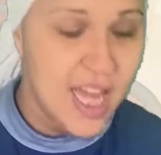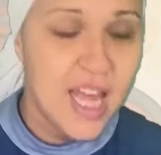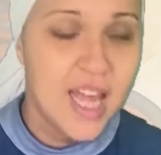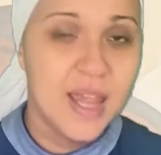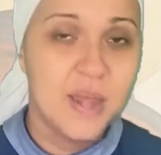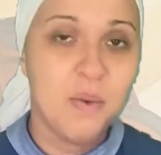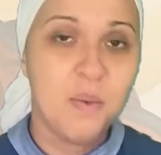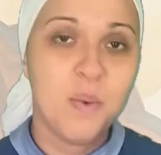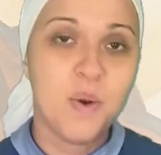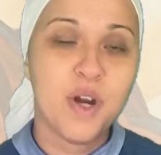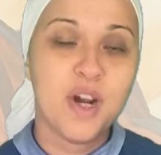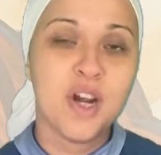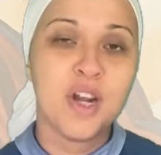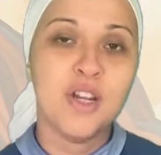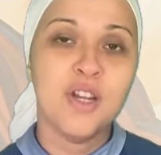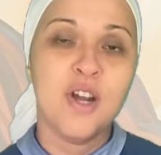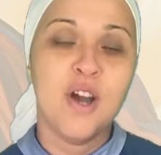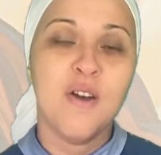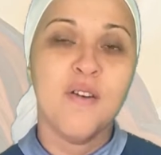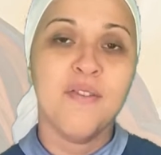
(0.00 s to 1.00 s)
The word
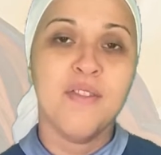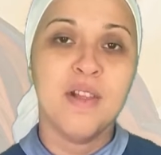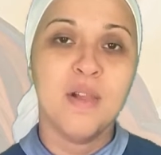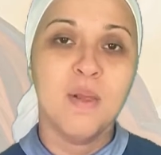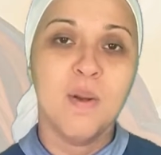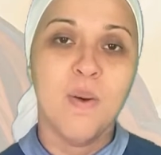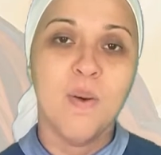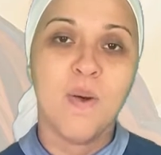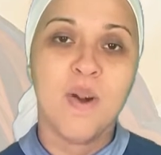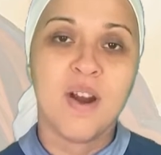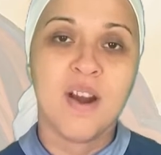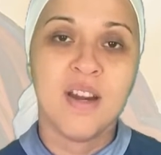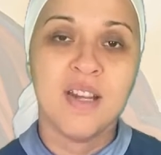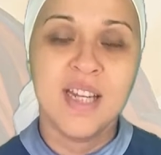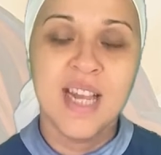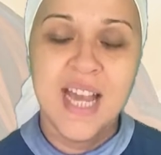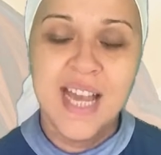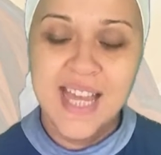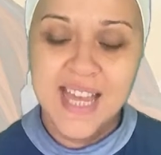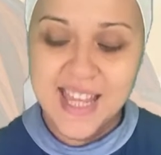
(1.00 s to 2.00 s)
of the Lord.
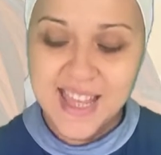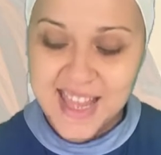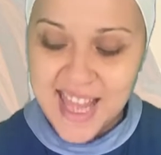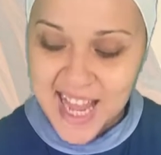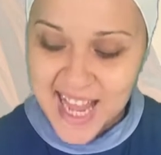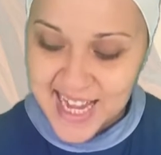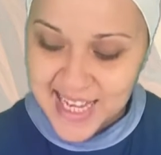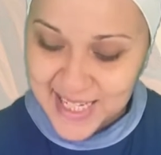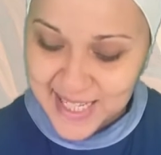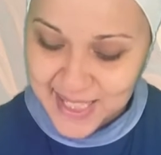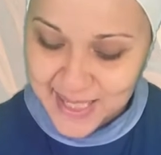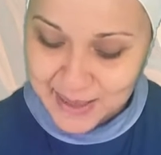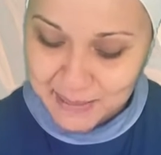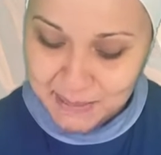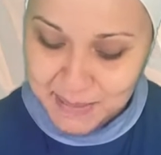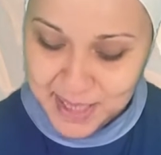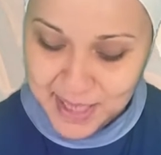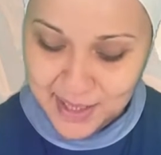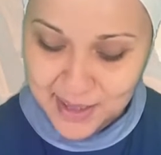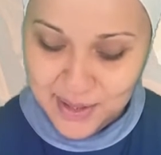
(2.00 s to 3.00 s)
Thanks
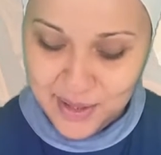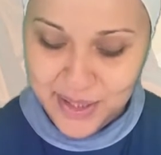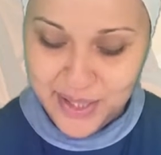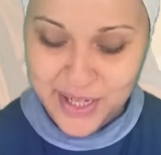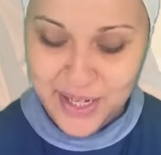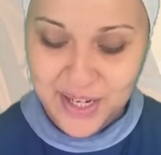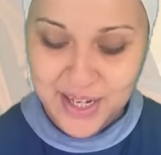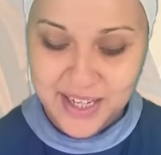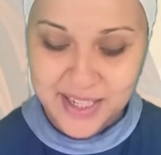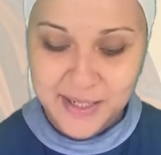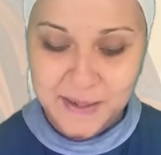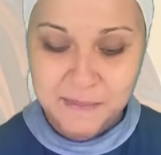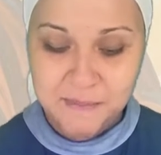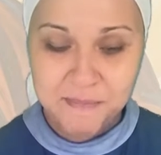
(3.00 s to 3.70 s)
be to God.